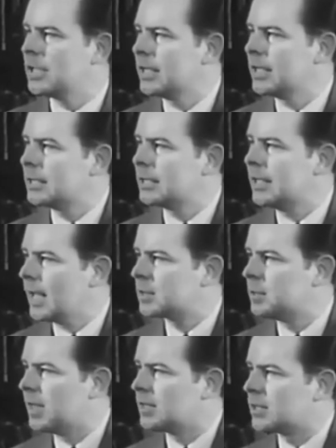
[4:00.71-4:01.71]
how to ignite
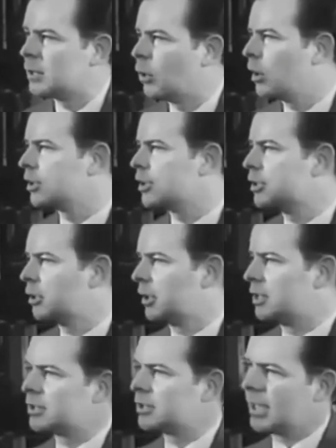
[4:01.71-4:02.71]
gas mains and
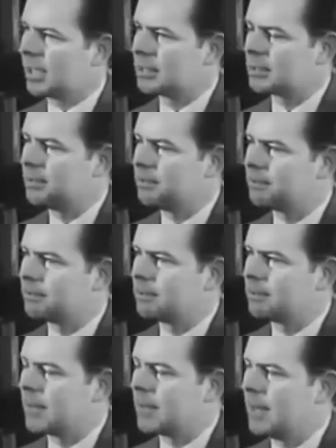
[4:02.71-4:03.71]
oil storage tanks.
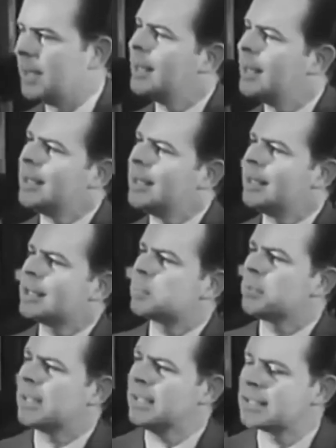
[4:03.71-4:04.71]

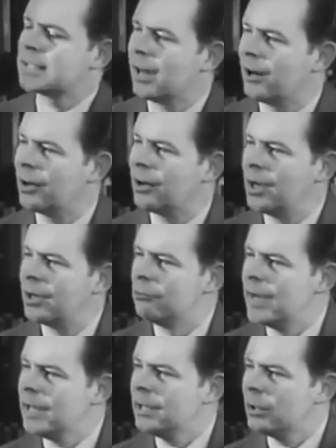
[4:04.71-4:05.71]
It explains
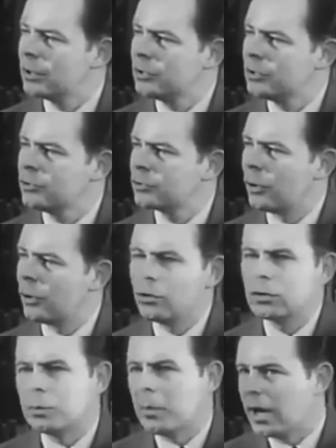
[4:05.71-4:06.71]
how
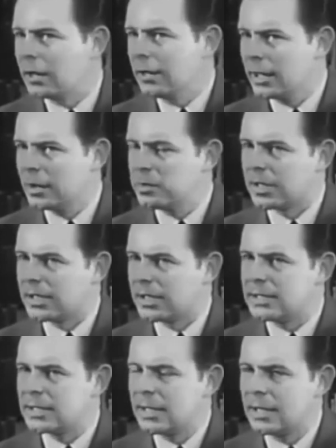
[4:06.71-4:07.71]
radio-controlled model
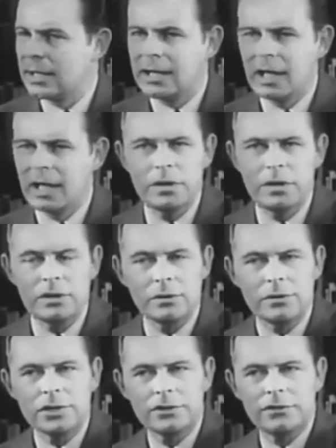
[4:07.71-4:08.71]
airplanes can
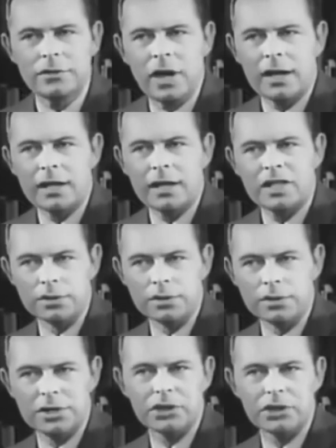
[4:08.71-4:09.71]
be used to fly
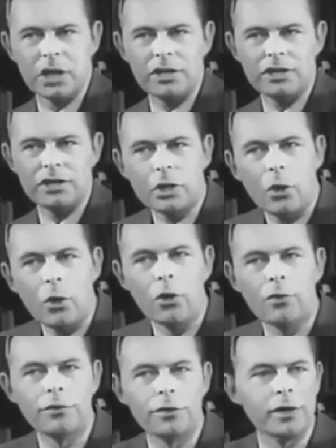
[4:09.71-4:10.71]
explosive
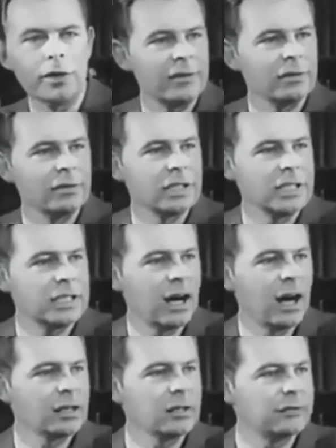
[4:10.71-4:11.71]
charges over
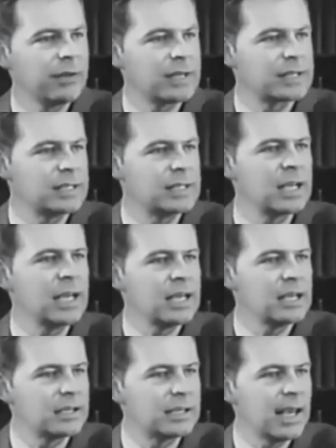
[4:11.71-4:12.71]
heavily guarded
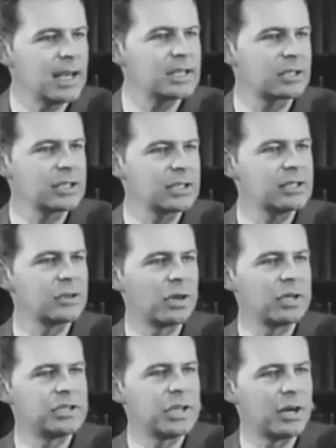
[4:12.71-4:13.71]
fences into
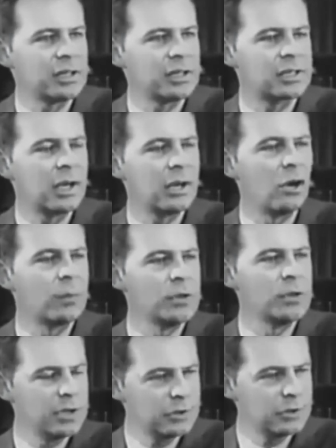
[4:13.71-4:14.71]
gasoline storage areas
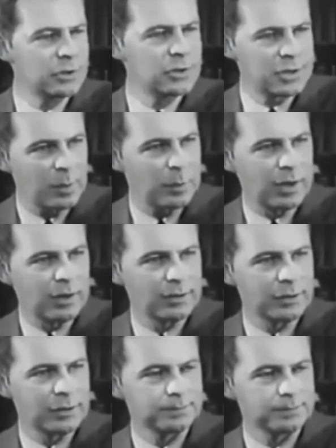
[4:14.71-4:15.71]
or munition
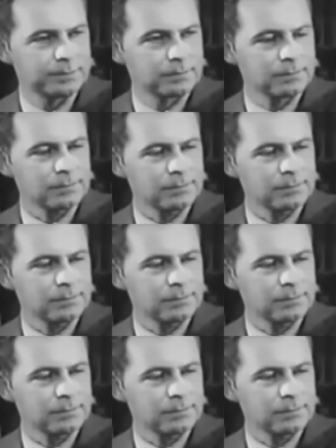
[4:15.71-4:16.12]
stockpiles.